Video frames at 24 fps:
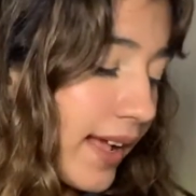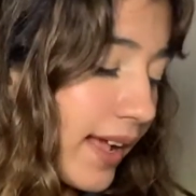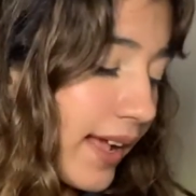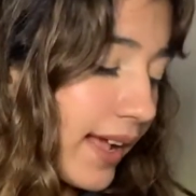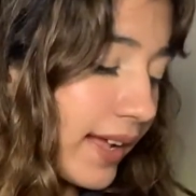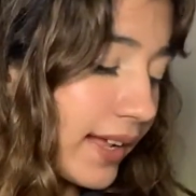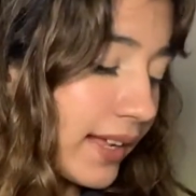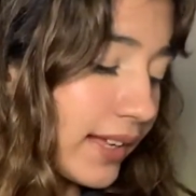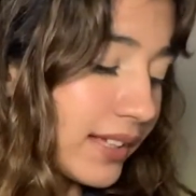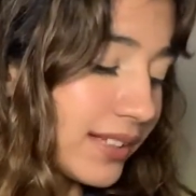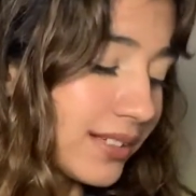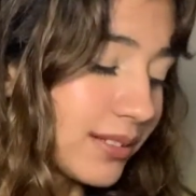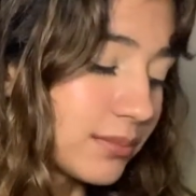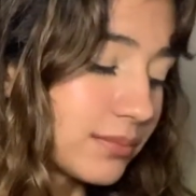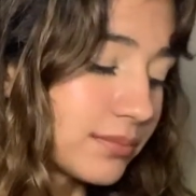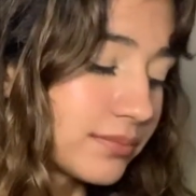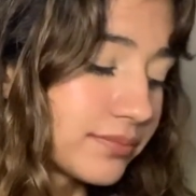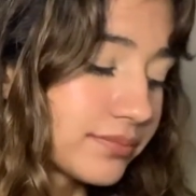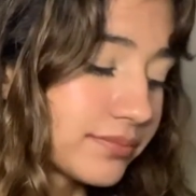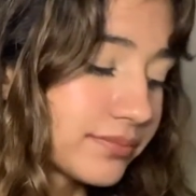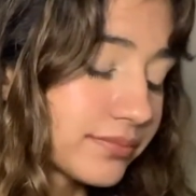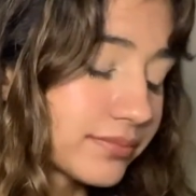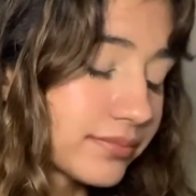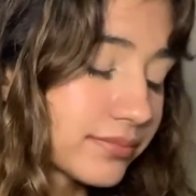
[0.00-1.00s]

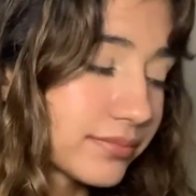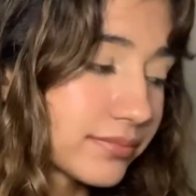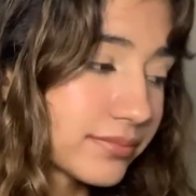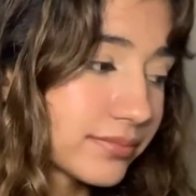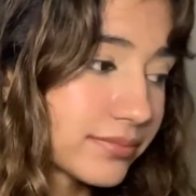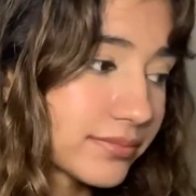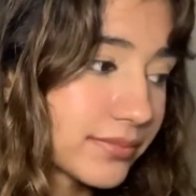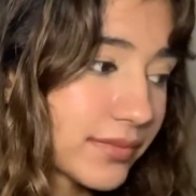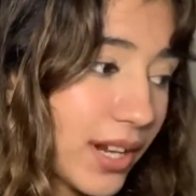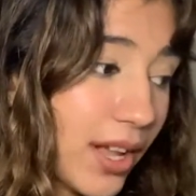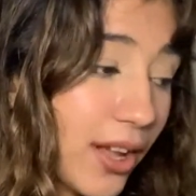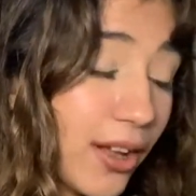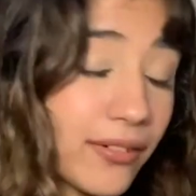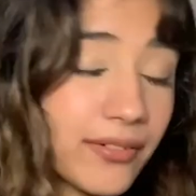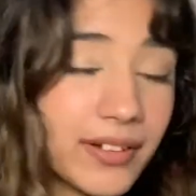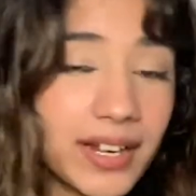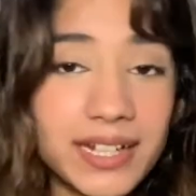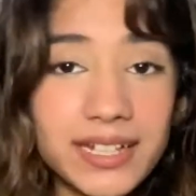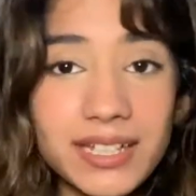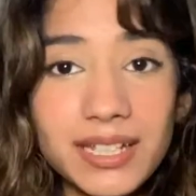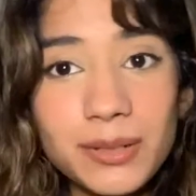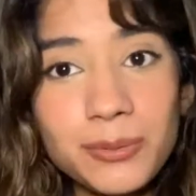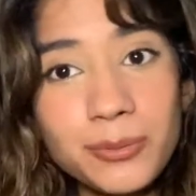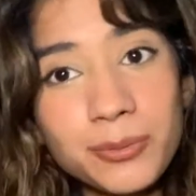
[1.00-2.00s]

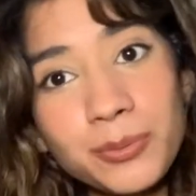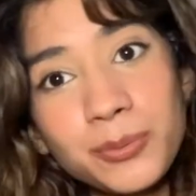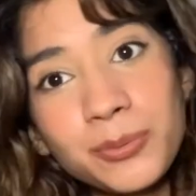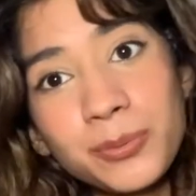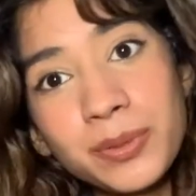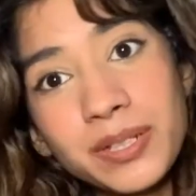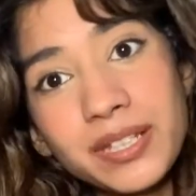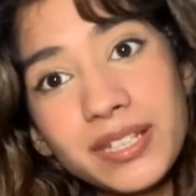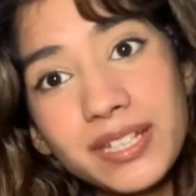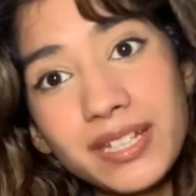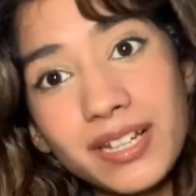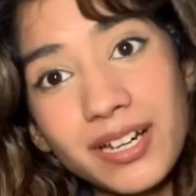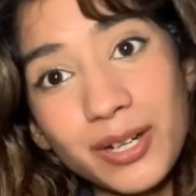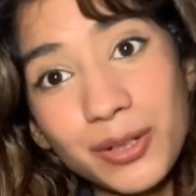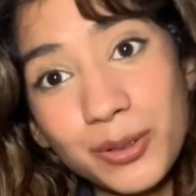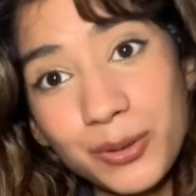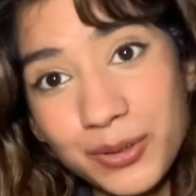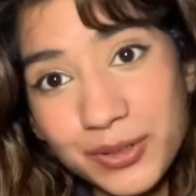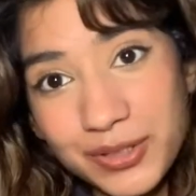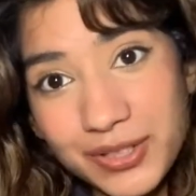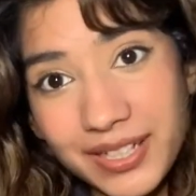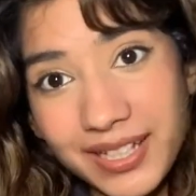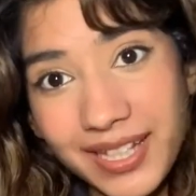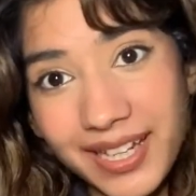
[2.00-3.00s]
Alrighty, we are
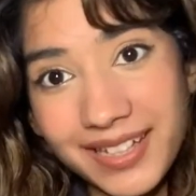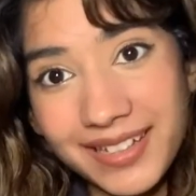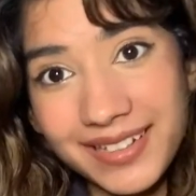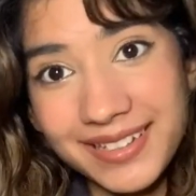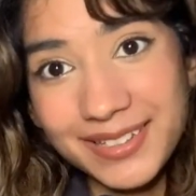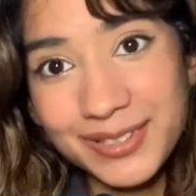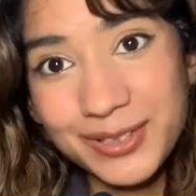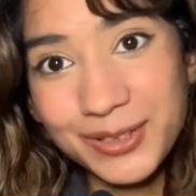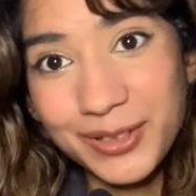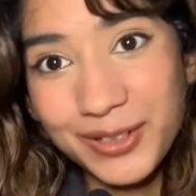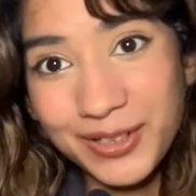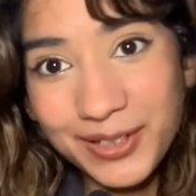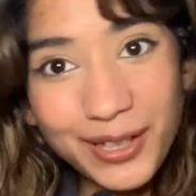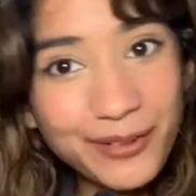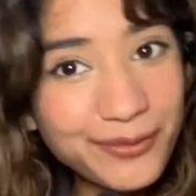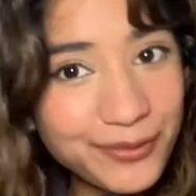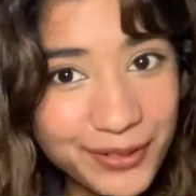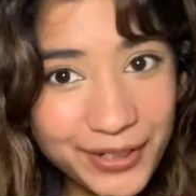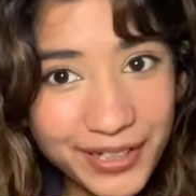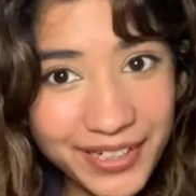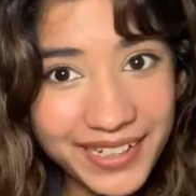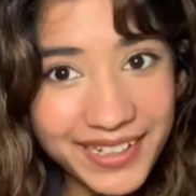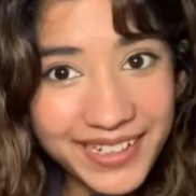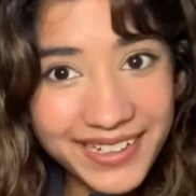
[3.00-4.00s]
going to get into your love
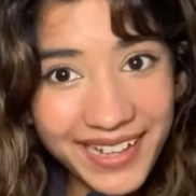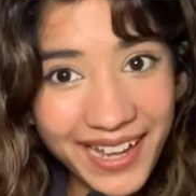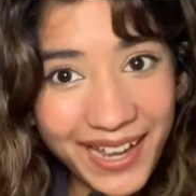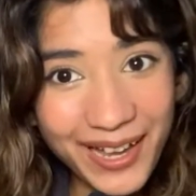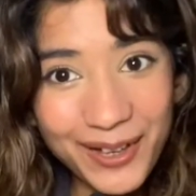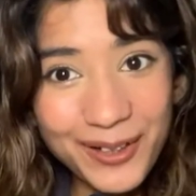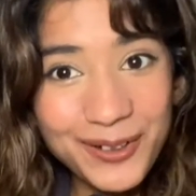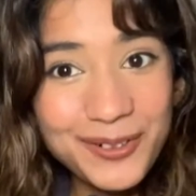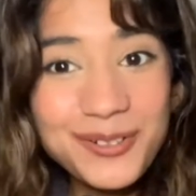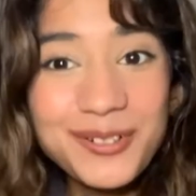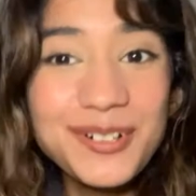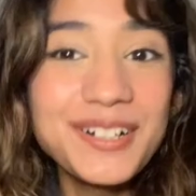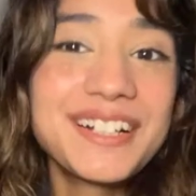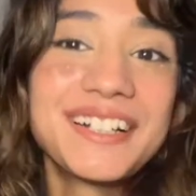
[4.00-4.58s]
reading now.